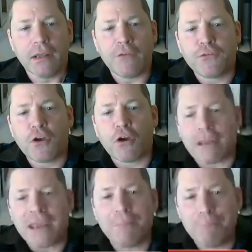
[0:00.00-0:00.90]
If you're
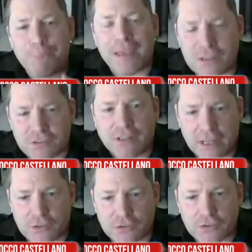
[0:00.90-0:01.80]
in
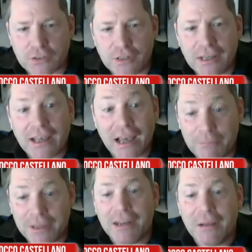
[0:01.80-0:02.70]
business,
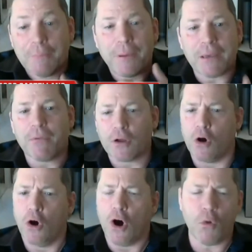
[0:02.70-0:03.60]
I mean, people
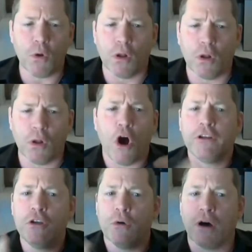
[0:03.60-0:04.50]
go, oh,
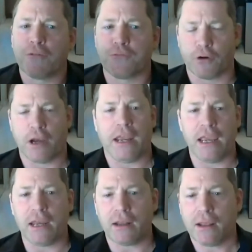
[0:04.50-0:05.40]
well, aren't you
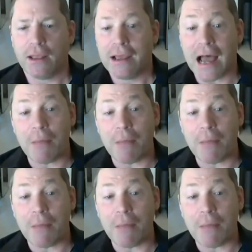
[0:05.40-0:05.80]
afraid?